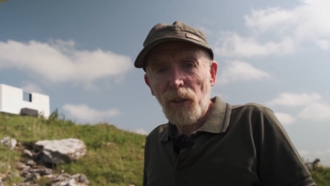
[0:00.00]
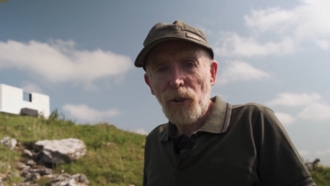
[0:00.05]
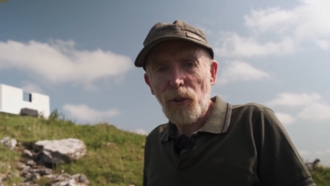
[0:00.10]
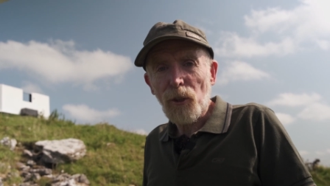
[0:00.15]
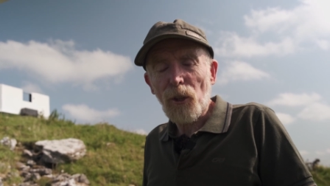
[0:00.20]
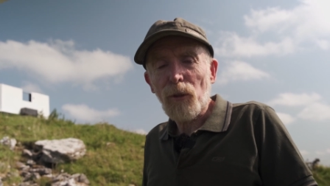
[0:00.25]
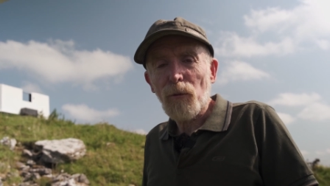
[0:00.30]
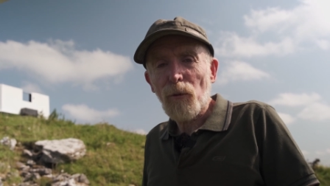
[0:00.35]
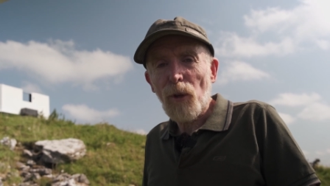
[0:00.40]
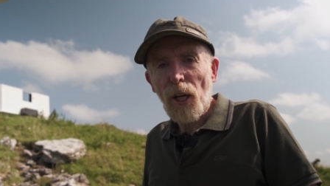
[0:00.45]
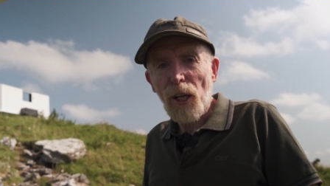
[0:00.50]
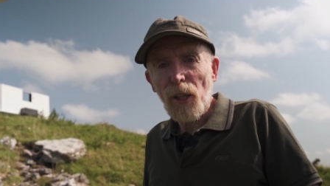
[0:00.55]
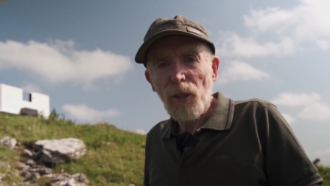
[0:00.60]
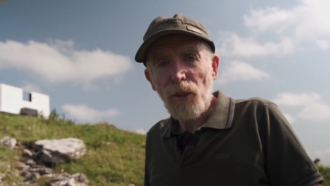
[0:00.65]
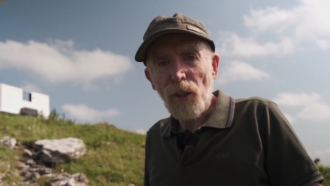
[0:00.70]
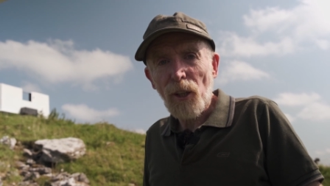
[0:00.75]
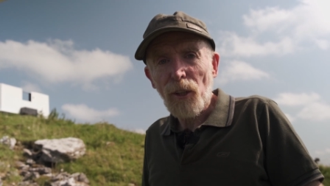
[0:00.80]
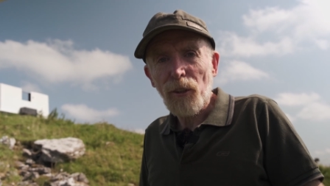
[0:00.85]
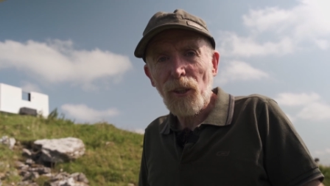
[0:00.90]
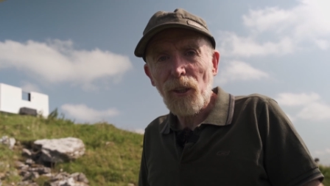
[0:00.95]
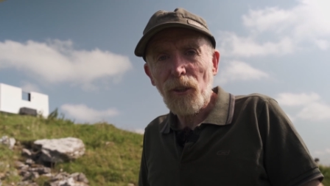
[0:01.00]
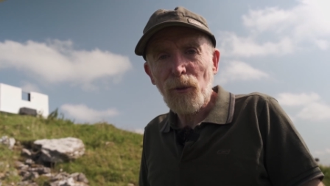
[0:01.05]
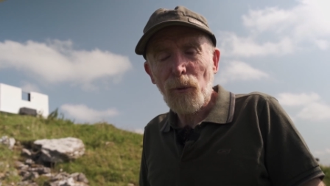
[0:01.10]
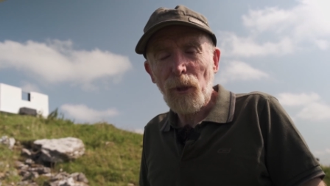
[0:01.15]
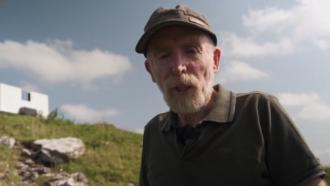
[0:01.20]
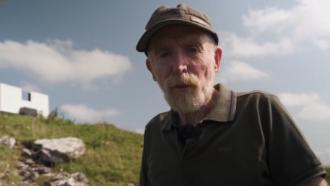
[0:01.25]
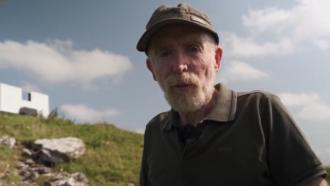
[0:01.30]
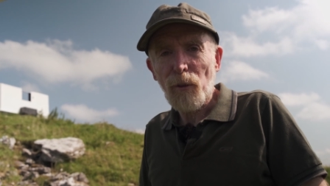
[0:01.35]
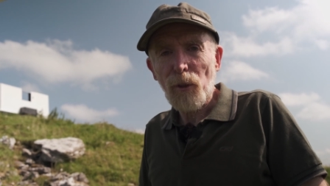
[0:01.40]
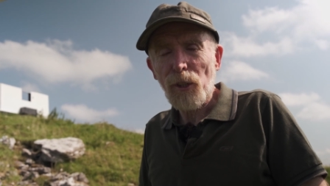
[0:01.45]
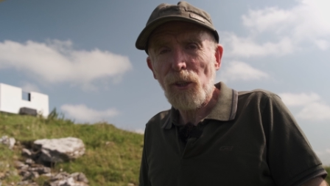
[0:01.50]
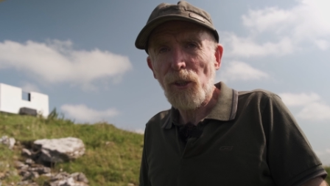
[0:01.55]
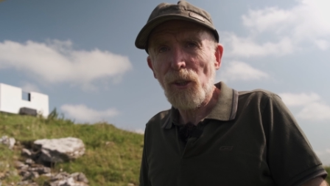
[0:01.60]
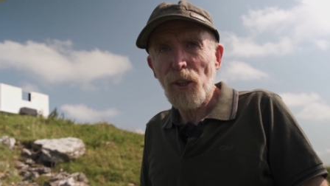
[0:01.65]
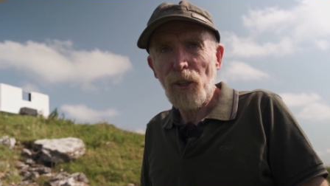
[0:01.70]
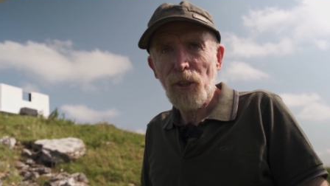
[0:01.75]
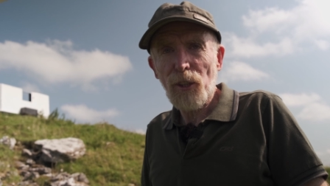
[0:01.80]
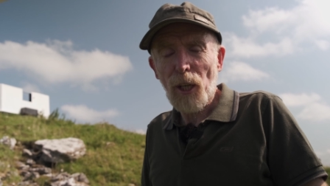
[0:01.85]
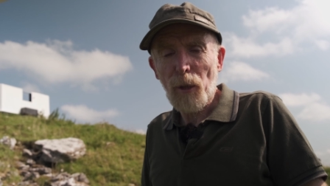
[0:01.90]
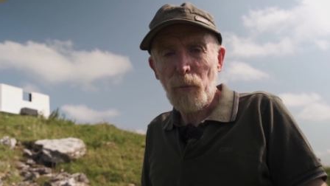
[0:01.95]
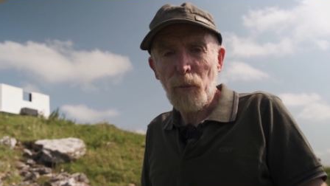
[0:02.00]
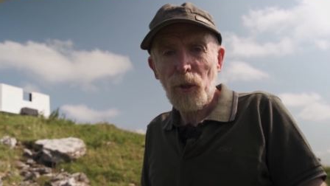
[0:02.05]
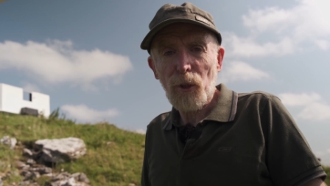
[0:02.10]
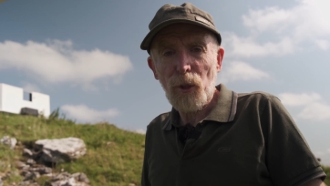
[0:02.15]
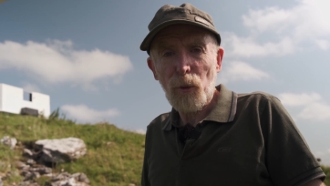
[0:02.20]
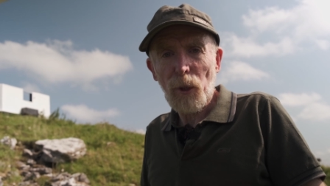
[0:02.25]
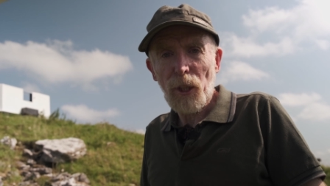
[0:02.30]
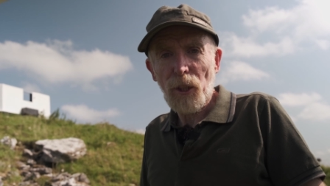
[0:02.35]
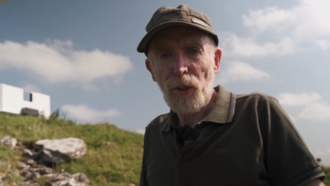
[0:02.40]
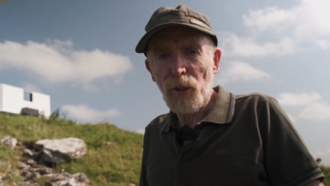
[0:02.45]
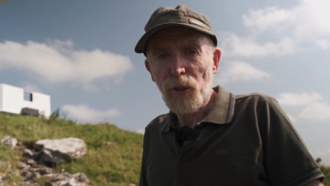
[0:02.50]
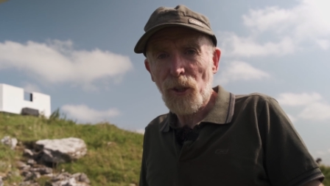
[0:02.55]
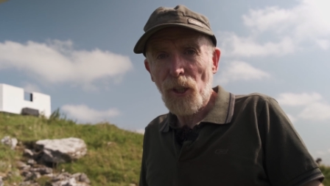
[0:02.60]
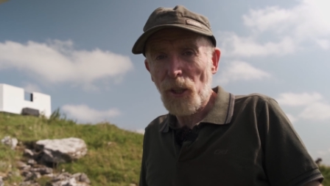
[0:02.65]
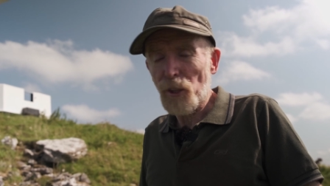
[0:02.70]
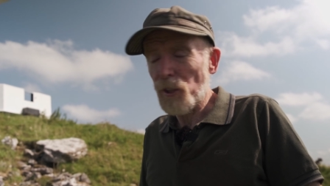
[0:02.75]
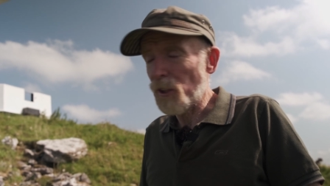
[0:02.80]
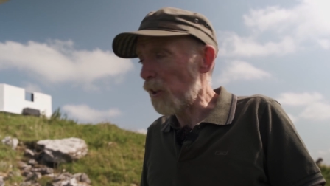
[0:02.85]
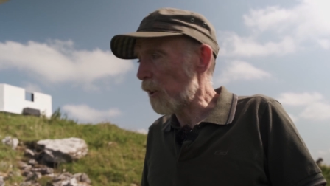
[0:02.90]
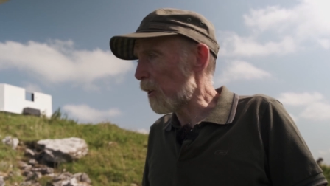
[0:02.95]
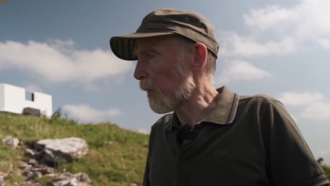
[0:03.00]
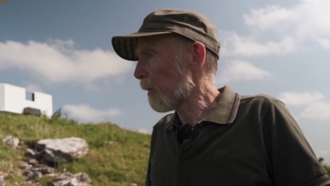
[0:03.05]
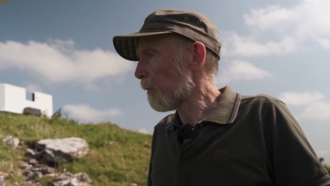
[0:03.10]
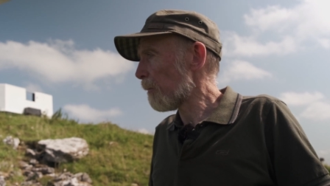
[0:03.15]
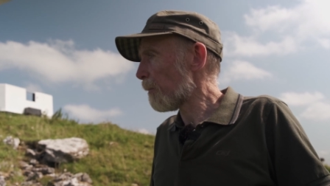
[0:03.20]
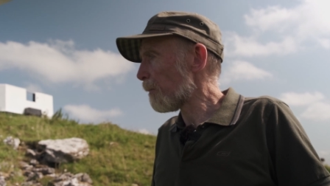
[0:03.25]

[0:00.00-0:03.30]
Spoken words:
sunrise on the 21st of December, the winter solstice.